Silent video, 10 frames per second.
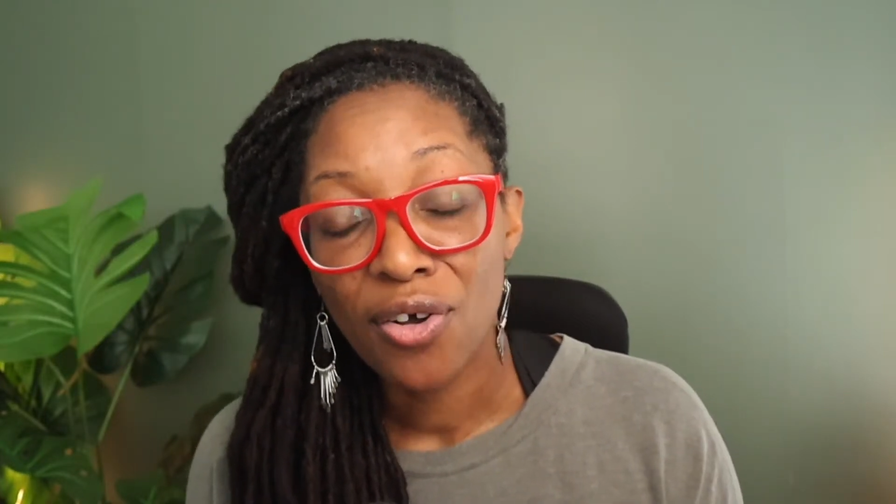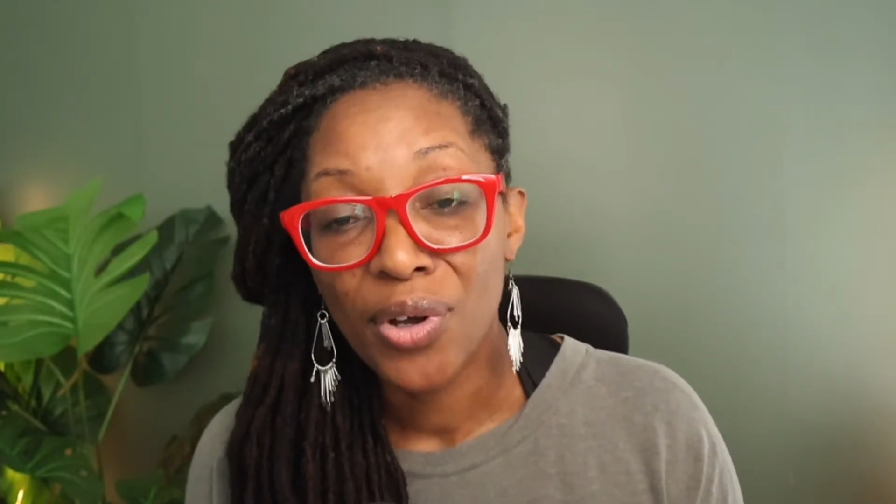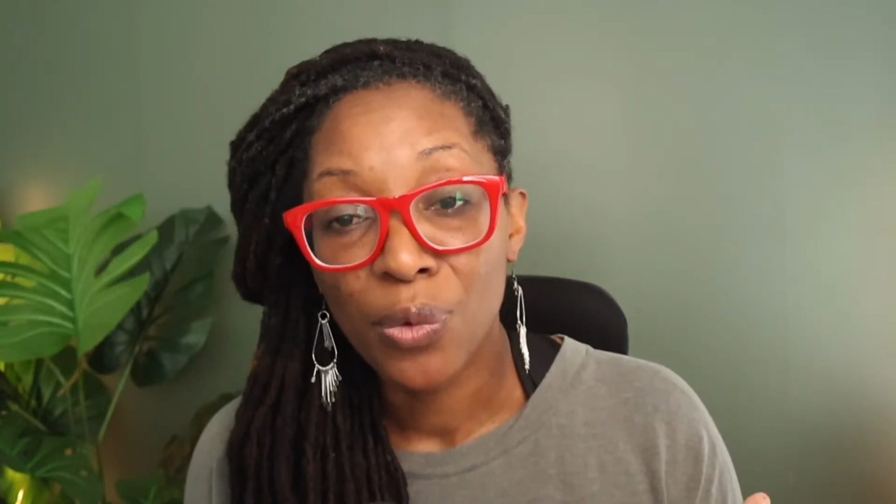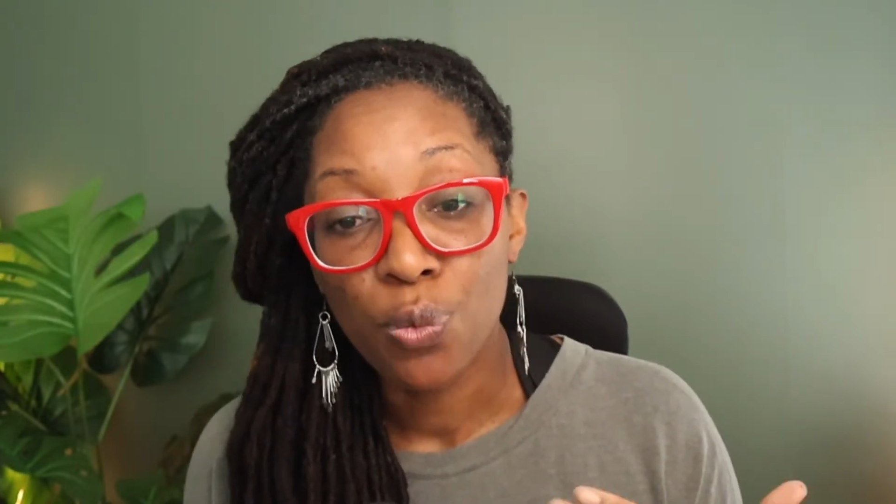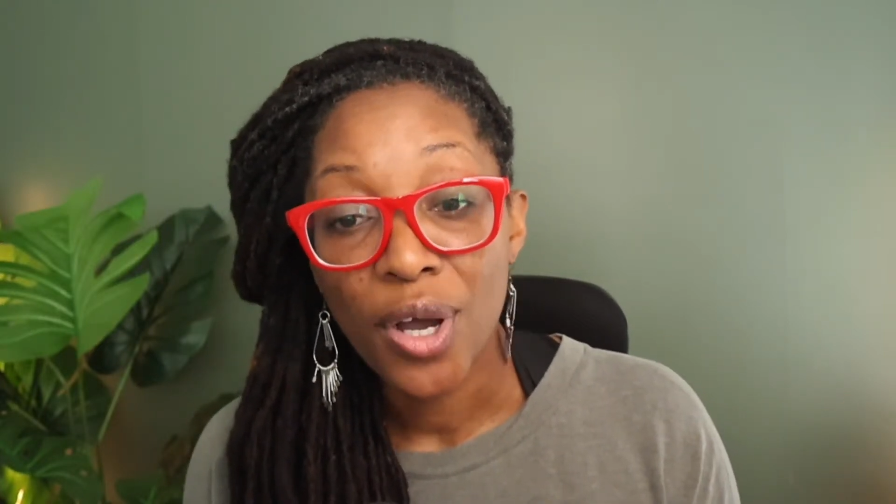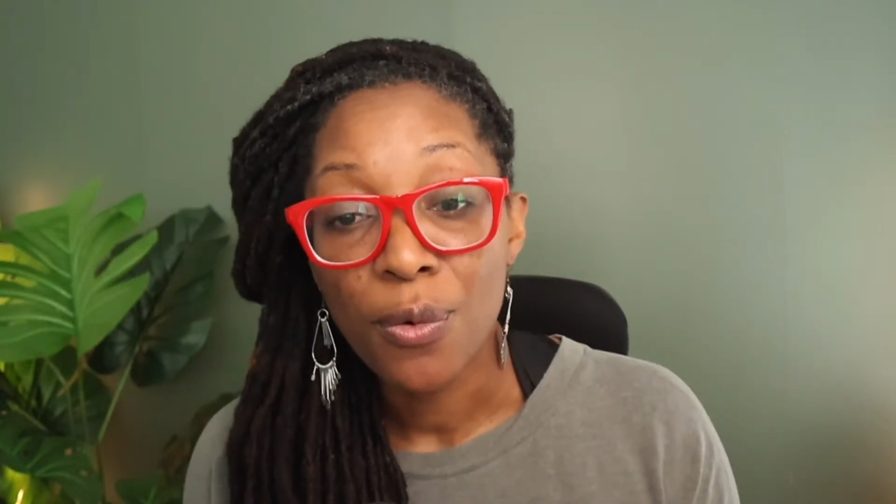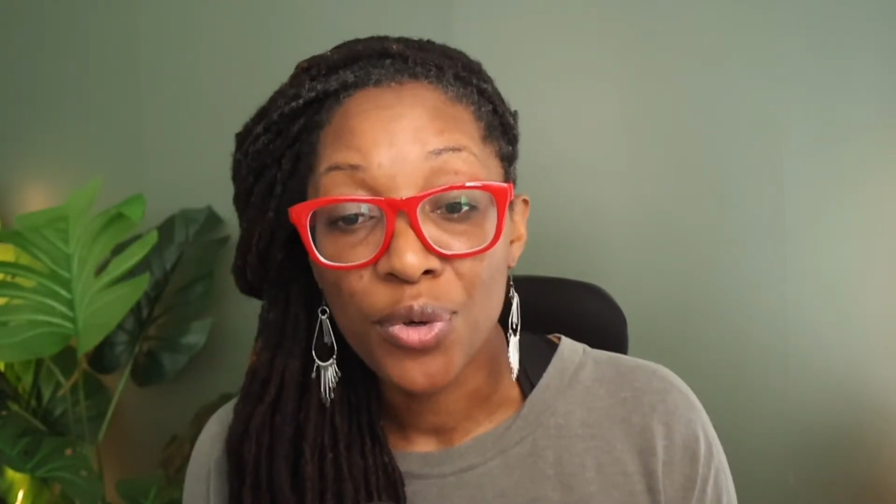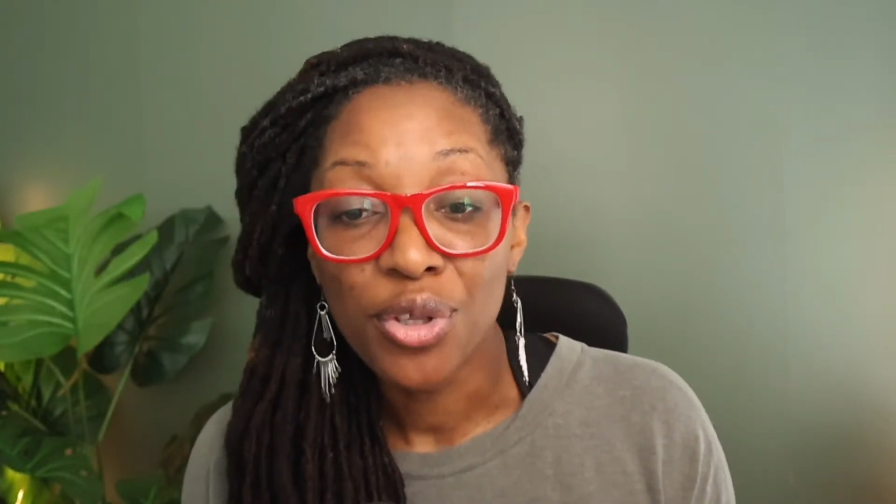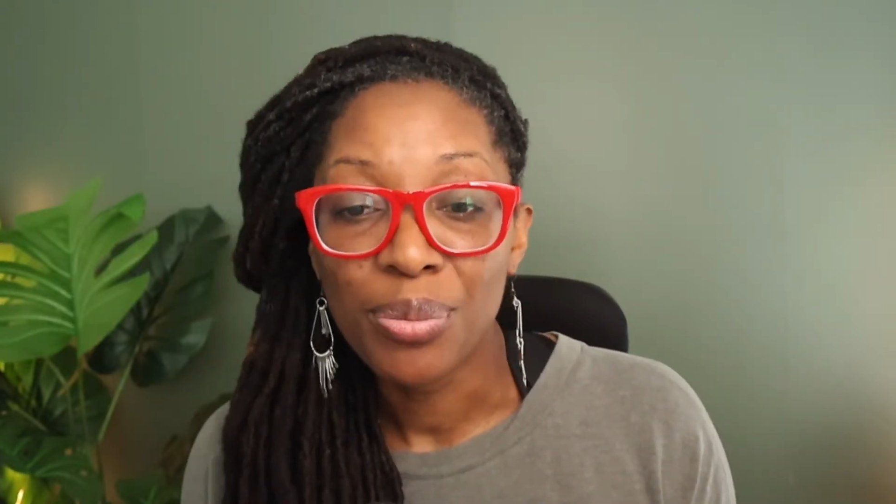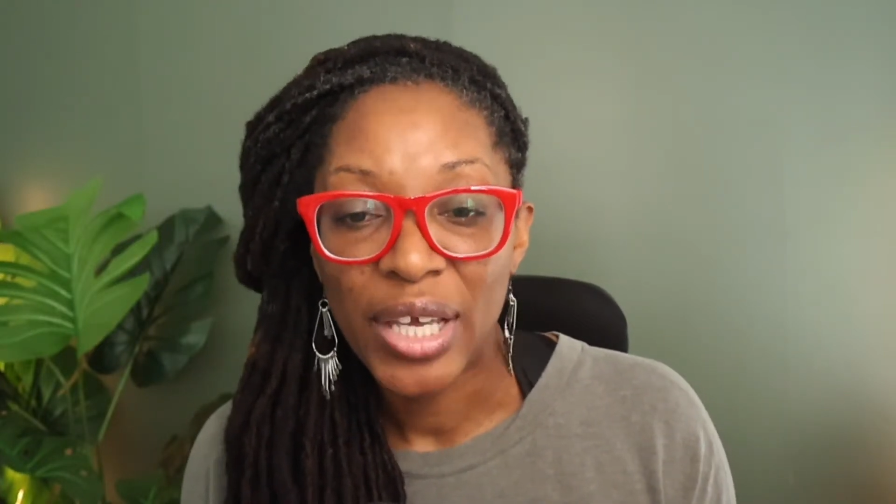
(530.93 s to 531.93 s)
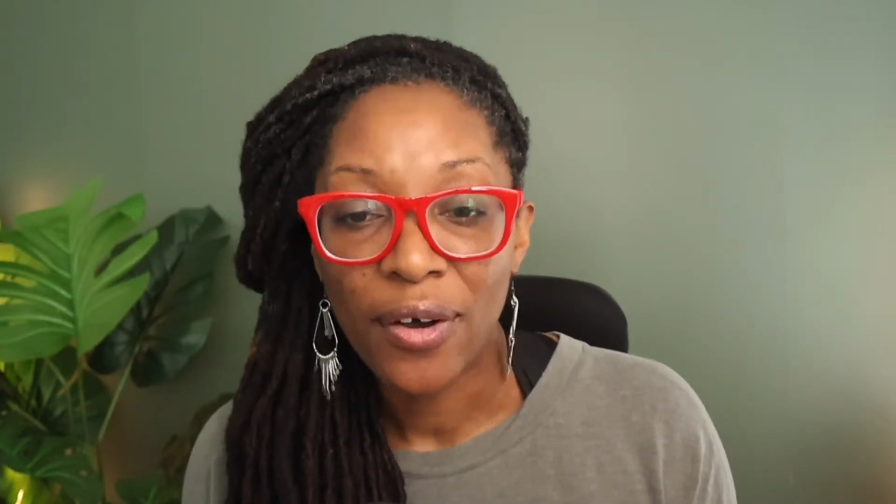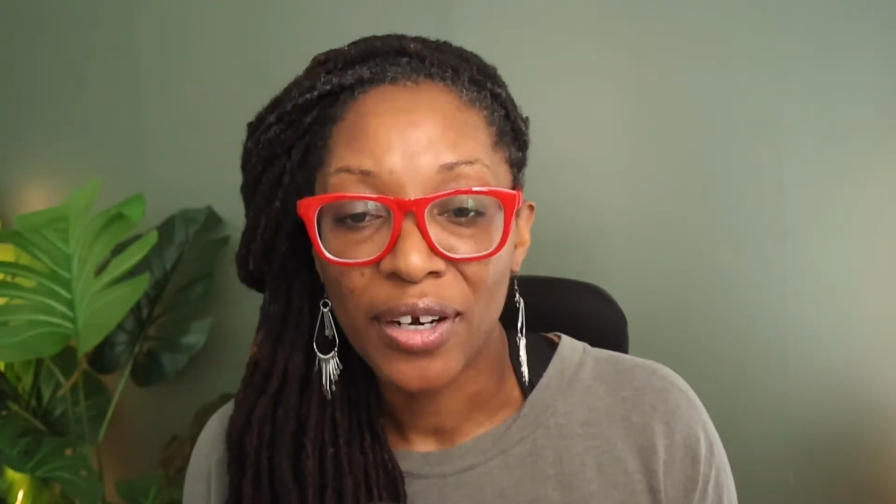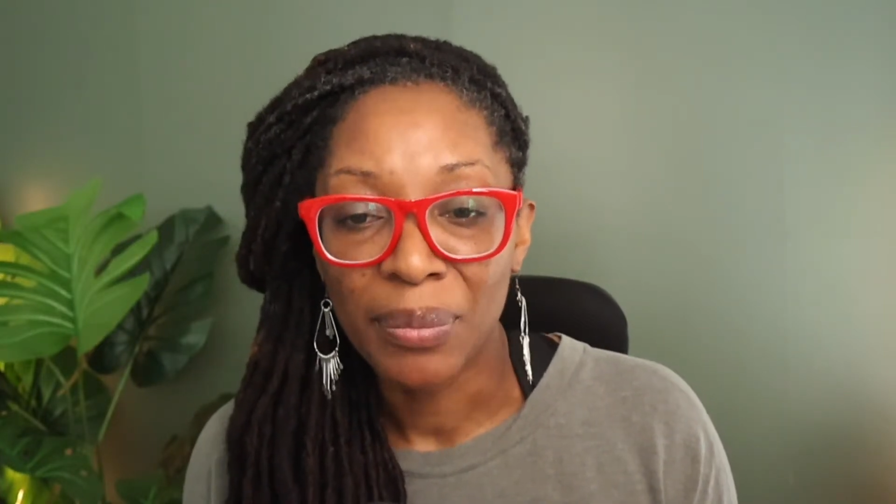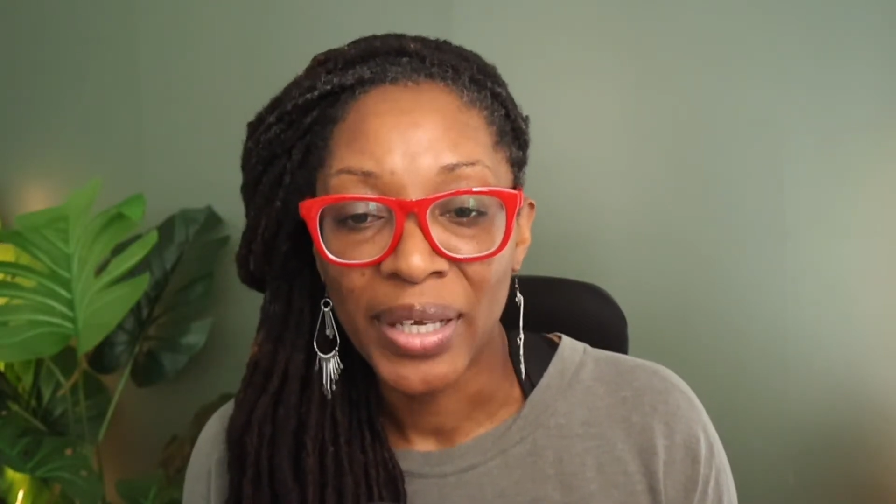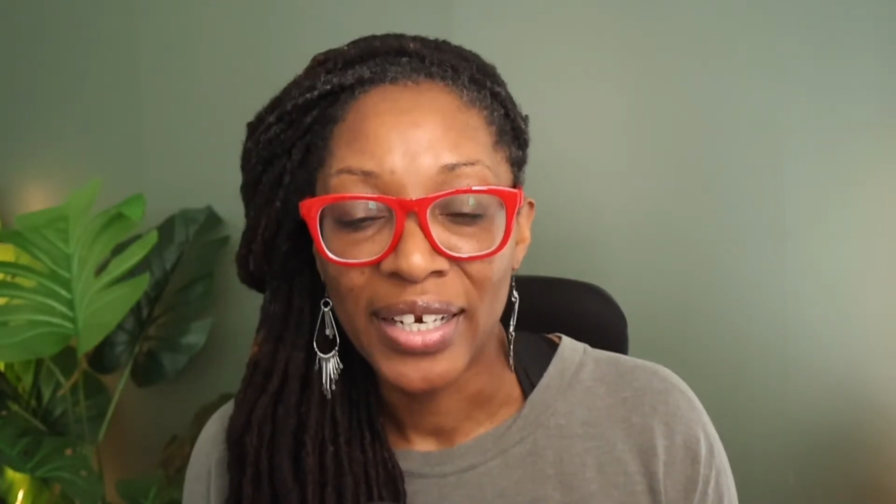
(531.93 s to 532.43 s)
on what will be
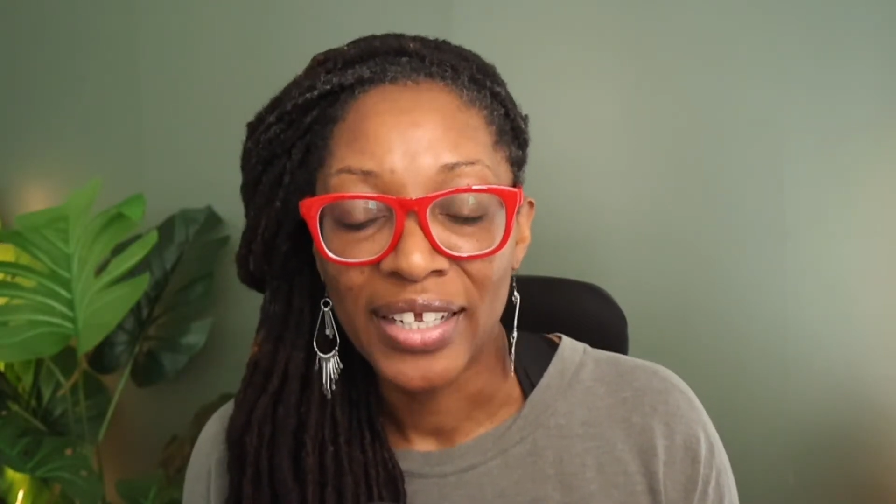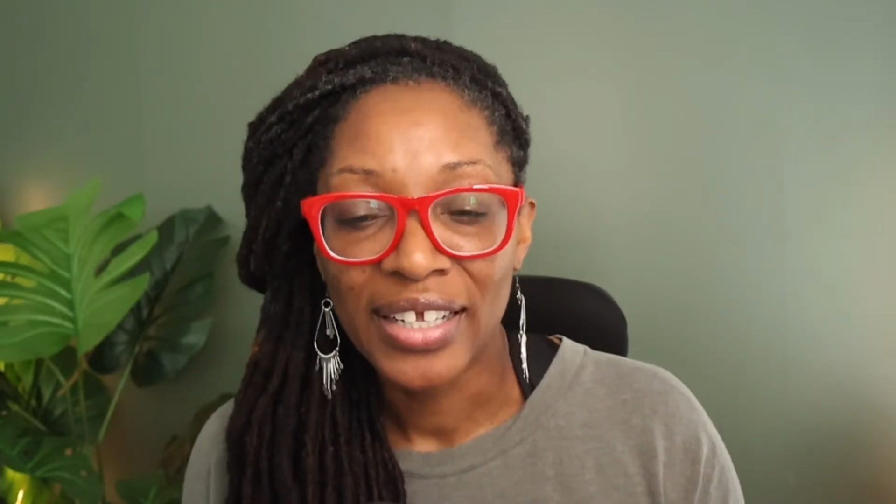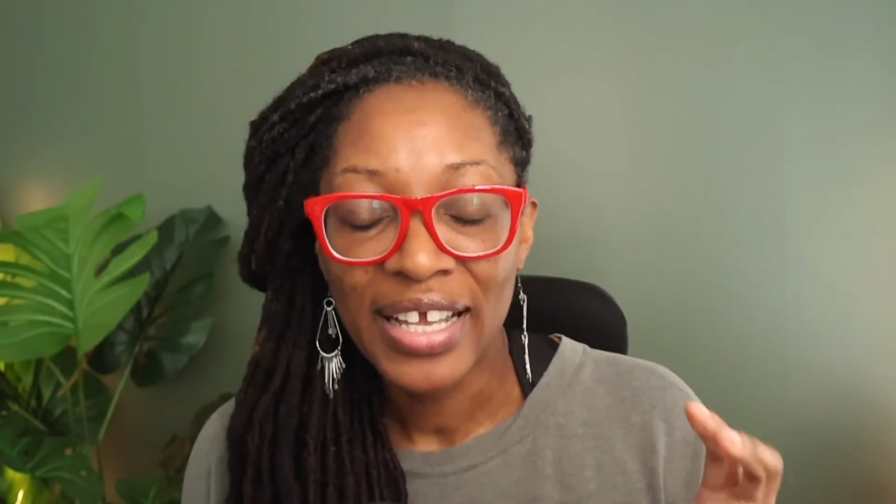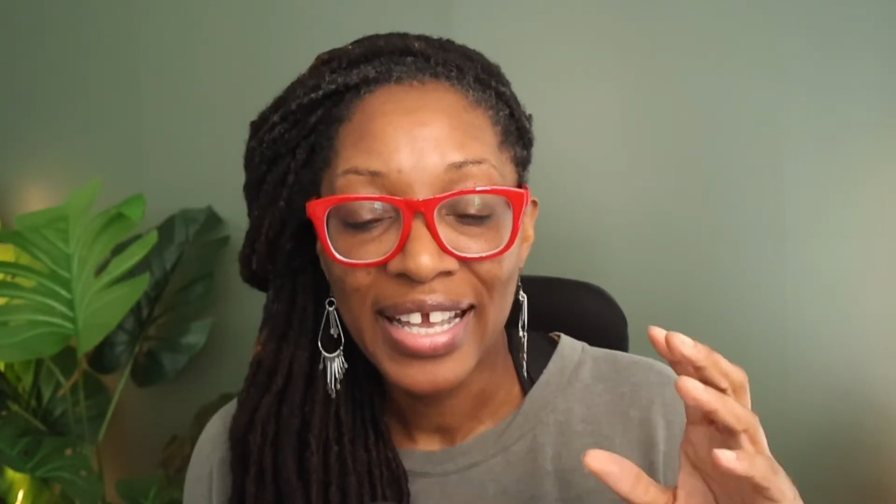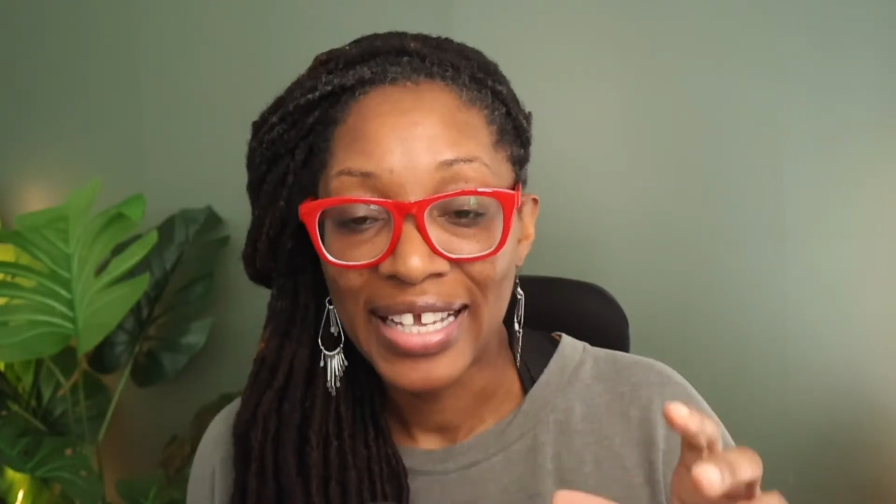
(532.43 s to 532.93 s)
automated.